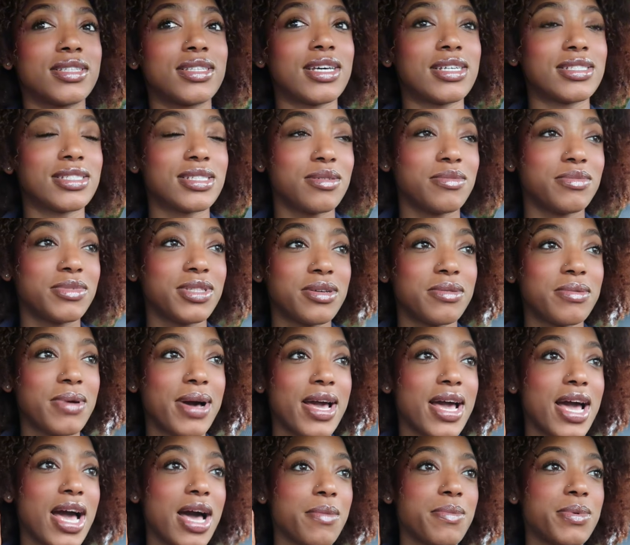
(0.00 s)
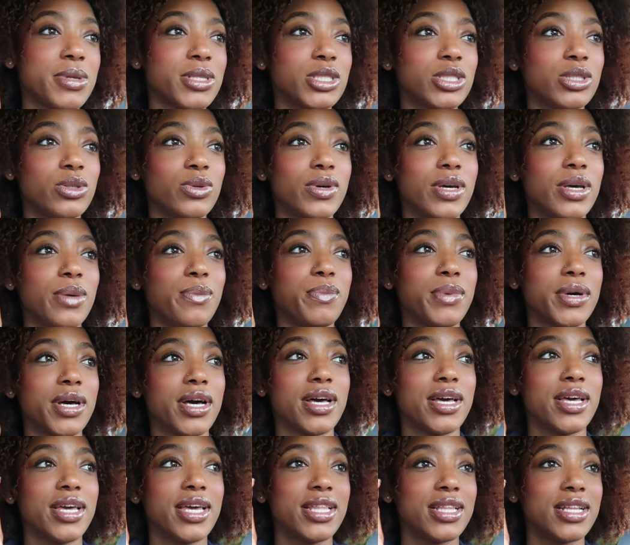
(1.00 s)
that something might happen to it.
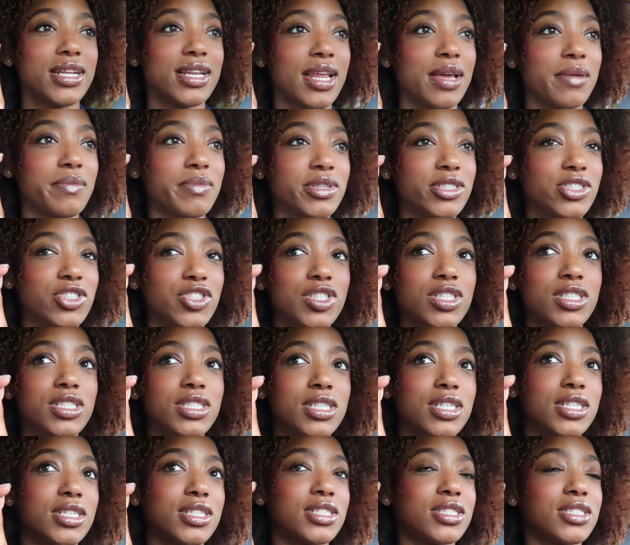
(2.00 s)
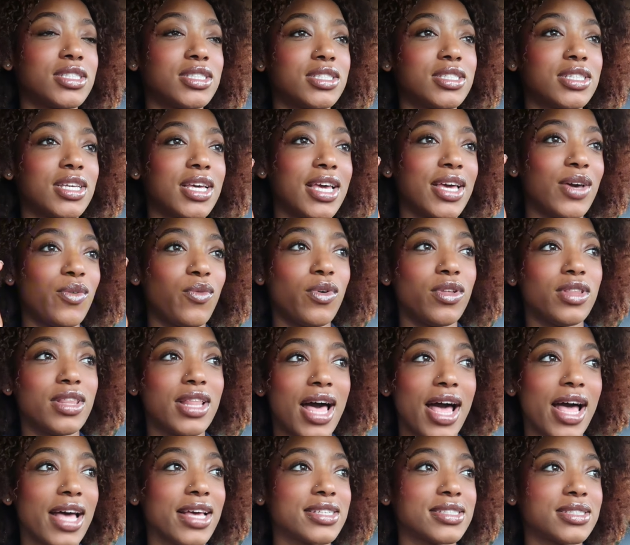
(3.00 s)
But in the name of Jesus, it will
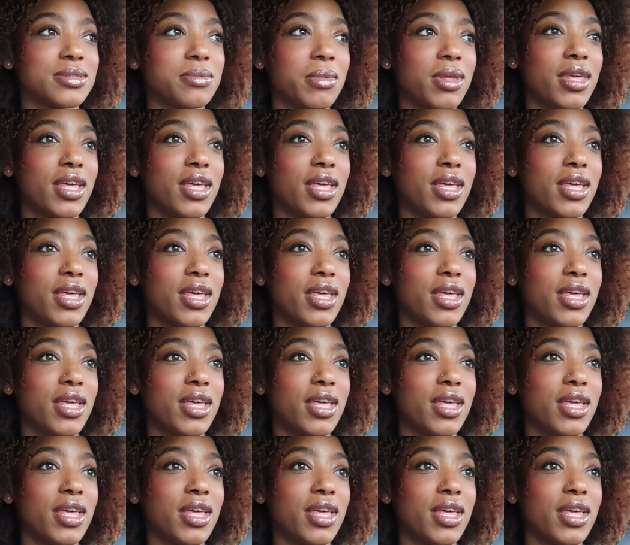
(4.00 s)
last